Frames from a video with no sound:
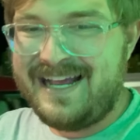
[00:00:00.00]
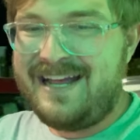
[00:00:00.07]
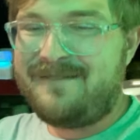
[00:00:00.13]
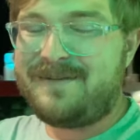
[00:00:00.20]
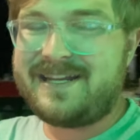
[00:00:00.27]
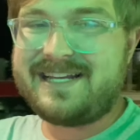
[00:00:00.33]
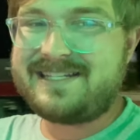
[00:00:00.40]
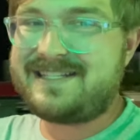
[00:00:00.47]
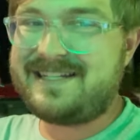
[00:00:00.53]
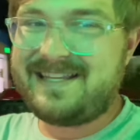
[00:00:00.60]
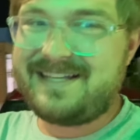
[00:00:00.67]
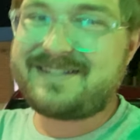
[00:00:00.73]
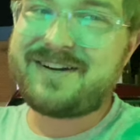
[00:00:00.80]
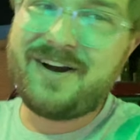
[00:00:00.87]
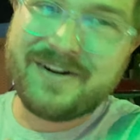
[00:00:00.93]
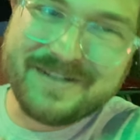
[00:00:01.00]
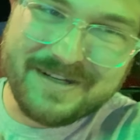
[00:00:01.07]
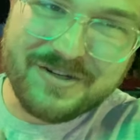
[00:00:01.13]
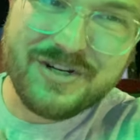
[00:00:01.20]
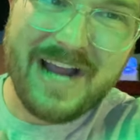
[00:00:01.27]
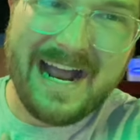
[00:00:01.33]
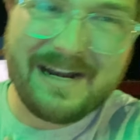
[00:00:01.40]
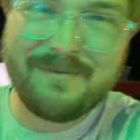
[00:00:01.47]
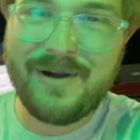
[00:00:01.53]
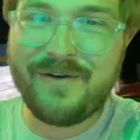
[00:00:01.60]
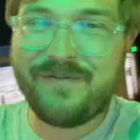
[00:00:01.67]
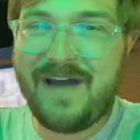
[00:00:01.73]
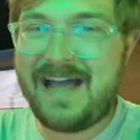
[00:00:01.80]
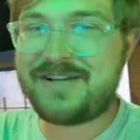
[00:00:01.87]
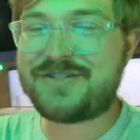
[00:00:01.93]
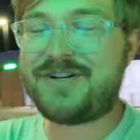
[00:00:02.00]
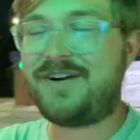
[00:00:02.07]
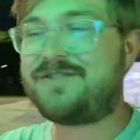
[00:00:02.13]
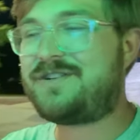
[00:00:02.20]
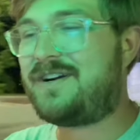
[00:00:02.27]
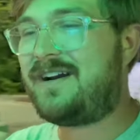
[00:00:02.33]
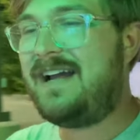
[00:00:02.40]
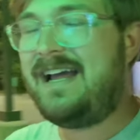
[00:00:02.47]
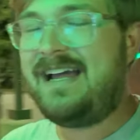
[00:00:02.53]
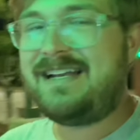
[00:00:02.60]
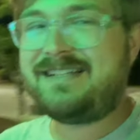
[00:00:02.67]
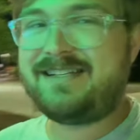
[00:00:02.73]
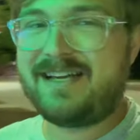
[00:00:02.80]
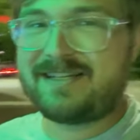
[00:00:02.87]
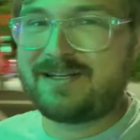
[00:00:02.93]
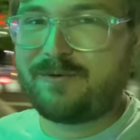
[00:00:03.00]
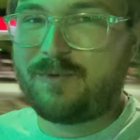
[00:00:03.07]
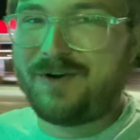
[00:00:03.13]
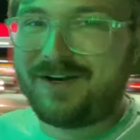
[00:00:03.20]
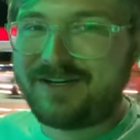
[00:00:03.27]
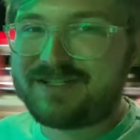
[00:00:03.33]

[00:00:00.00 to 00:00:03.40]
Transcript: because it, this car is a CHAdeMO fast charger doesn't work.